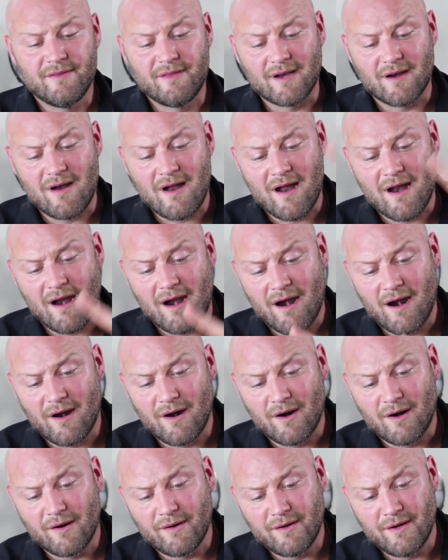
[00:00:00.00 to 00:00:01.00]
there
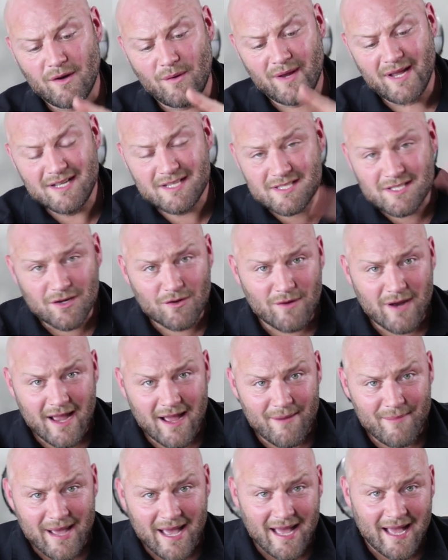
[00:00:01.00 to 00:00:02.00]
are, you know,
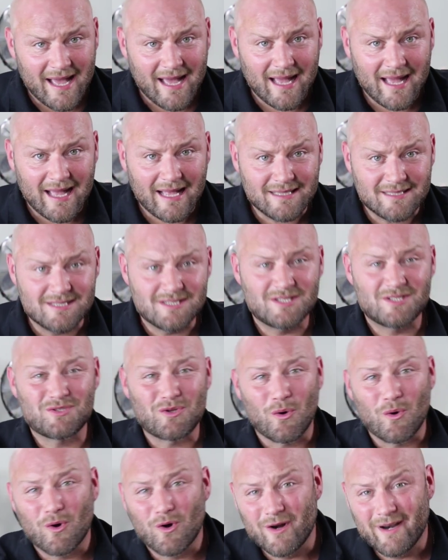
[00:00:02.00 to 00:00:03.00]
Instagram ads,
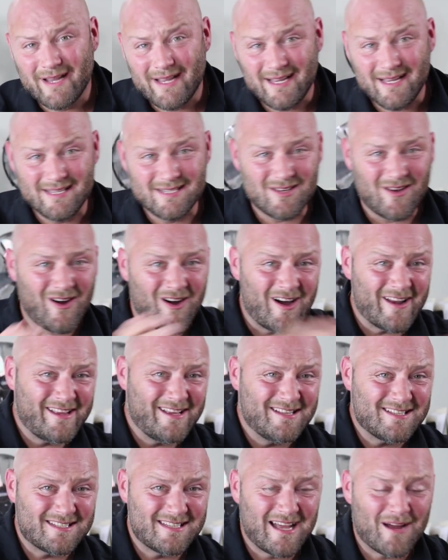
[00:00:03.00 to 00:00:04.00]
stories,
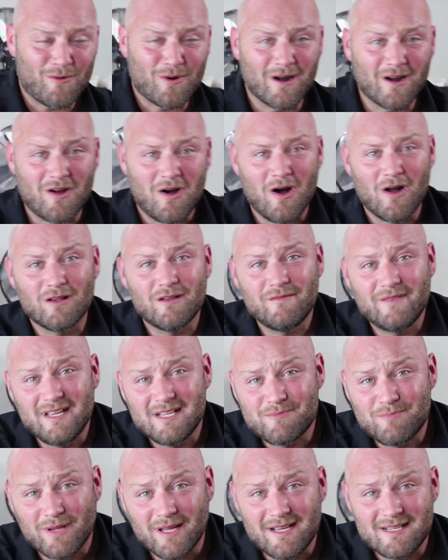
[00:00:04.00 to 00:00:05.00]
audience network, all of
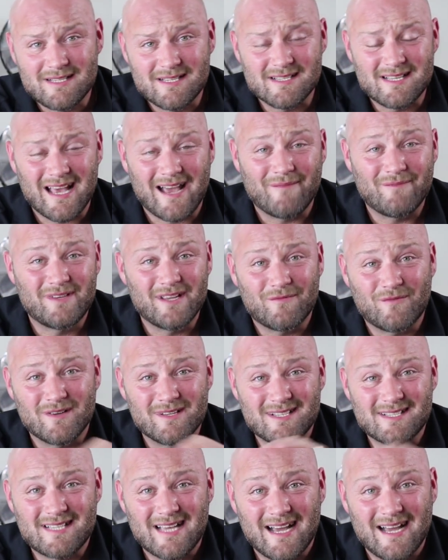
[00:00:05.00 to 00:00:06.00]
these places have
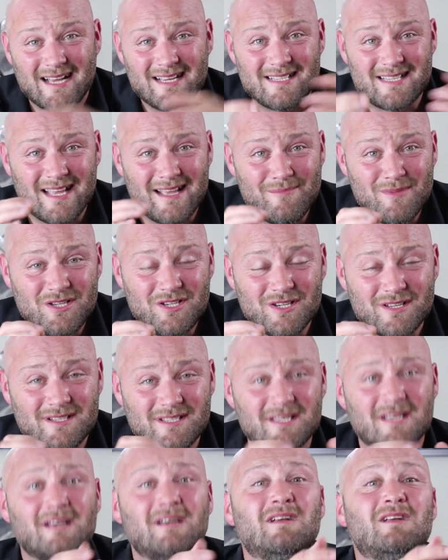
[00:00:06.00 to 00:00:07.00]
different sized
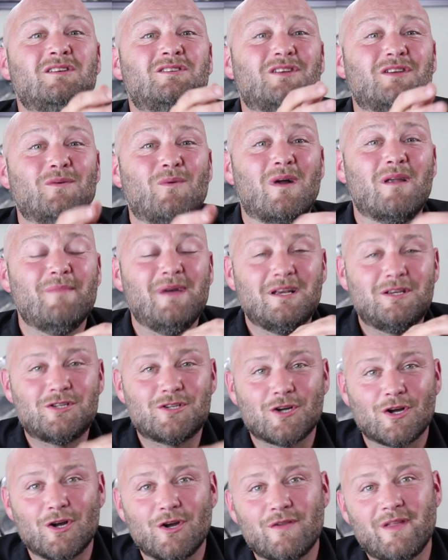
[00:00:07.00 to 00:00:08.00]
images. So you want to make
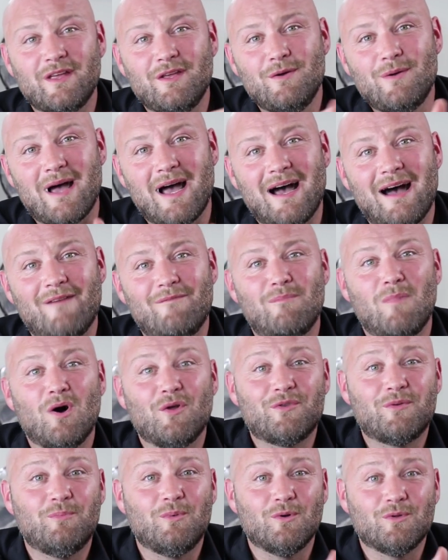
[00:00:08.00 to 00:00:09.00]
sure that you have
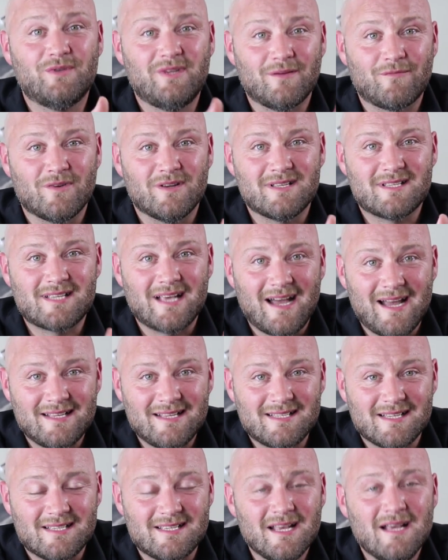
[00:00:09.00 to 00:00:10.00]
multiple different
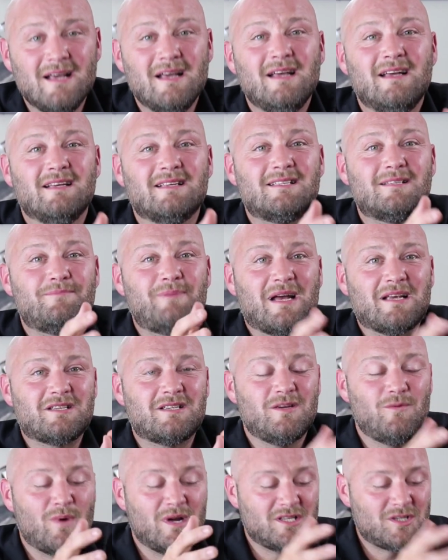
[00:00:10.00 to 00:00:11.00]
sizes,
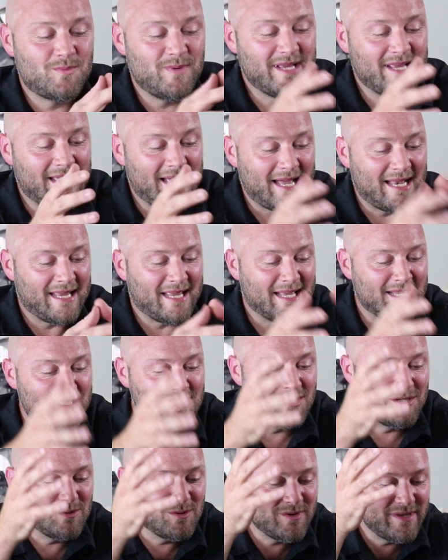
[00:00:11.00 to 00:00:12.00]
especially once we get
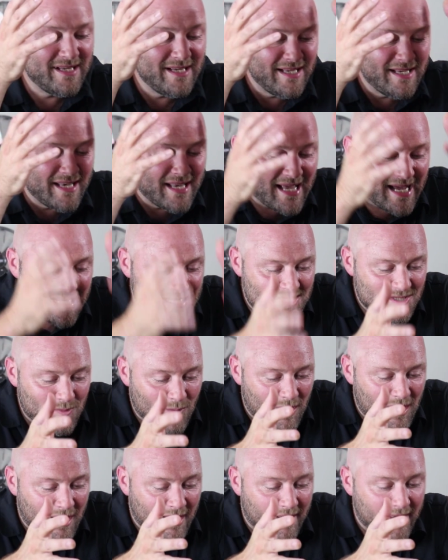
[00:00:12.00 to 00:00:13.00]
into the next
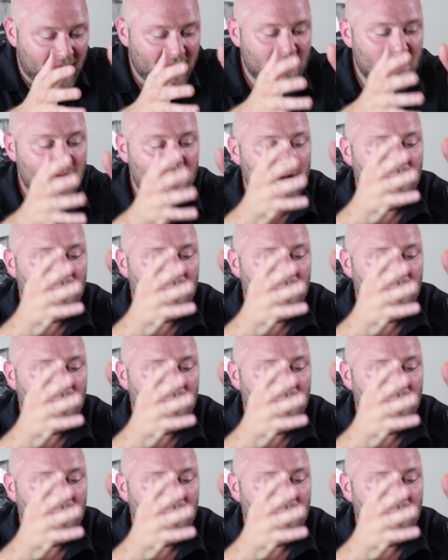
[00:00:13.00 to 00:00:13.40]
one,